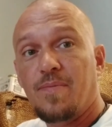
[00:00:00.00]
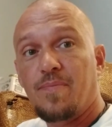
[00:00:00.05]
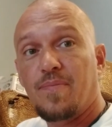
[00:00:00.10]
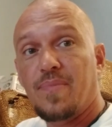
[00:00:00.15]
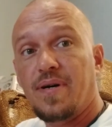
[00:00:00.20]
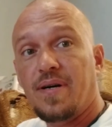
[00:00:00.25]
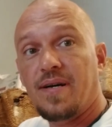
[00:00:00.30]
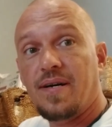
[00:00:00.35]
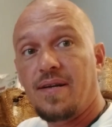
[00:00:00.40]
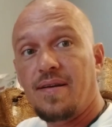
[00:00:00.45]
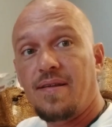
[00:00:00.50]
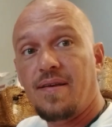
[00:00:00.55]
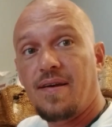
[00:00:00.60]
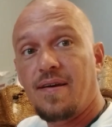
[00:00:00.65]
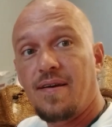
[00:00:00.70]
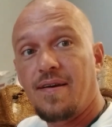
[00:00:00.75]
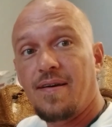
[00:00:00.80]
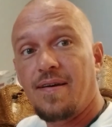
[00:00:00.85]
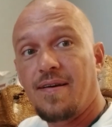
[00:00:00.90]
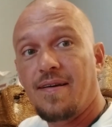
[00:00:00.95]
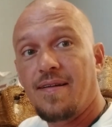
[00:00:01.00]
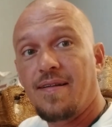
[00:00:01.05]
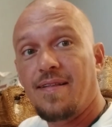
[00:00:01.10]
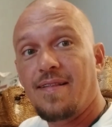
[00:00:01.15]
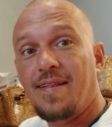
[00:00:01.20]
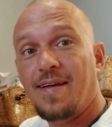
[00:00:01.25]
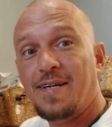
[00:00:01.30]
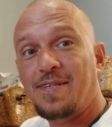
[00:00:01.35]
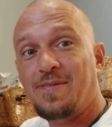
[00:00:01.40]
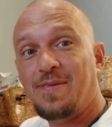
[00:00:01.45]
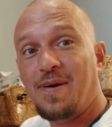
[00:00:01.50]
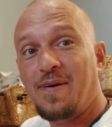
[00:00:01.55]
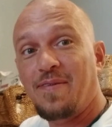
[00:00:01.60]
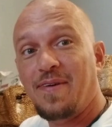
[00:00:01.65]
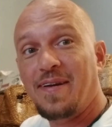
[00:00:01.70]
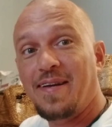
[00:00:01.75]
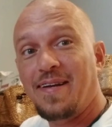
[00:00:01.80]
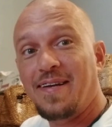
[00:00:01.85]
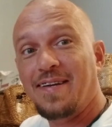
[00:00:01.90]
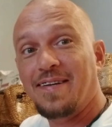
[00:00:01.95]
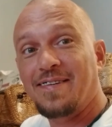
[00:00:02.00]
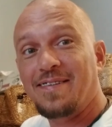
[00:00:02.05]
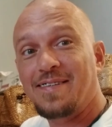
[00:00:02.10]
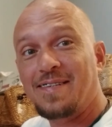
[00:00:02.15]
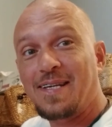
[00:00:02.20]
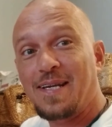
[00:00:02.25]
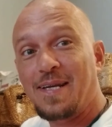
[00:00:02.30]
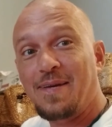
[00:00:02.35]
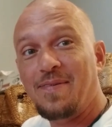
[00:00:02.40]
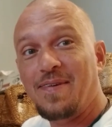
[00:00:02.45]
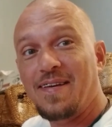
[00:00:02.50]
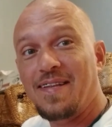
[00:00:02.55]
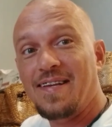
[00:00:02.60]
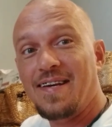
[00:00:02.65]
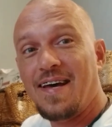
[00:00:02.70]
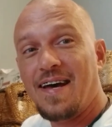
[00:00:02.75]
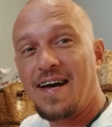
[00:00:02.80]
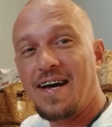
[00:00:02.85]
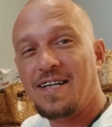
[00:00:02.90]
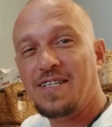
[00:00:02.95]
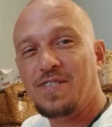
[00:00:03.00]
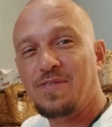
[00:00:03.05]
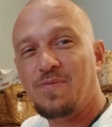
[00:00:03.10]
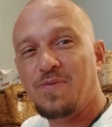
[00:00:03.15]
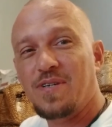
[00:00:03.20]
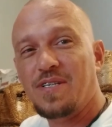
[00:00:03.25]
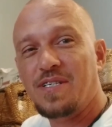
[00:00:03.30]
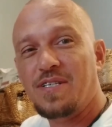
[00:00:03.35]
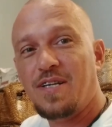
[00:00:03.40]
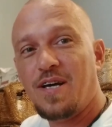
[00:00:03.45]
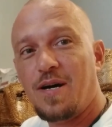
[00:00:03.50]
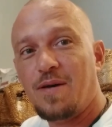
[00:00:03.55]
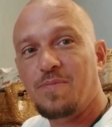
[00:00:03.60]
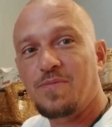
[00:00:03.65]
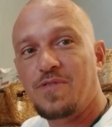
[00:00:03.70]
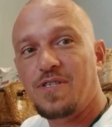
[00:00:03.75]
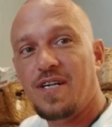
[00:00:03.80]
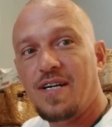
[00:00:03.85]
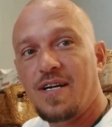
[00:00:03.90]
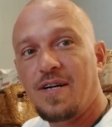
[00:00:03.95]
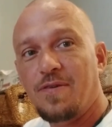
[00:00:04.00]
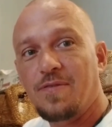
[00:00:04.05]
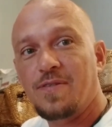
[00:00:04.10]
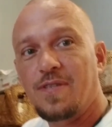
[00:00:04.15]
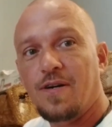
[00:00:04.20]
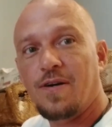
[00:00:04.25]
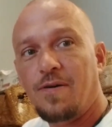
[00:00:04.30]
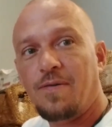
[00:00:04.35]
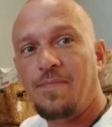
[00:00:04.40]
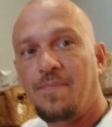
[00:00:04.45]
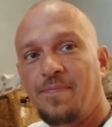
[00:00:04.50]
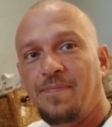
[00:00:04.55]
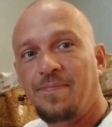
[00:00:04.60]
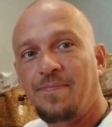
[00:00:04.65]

but that's why we didn't get to sleep the other night. I just wanted to stop and share that with y'all.